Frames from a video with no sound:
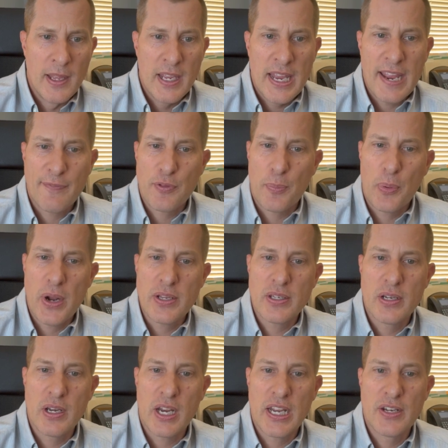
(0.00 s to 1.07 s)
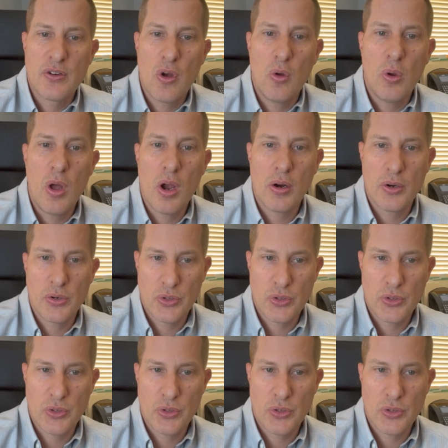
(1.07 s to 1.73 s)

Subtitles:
If the president can no longer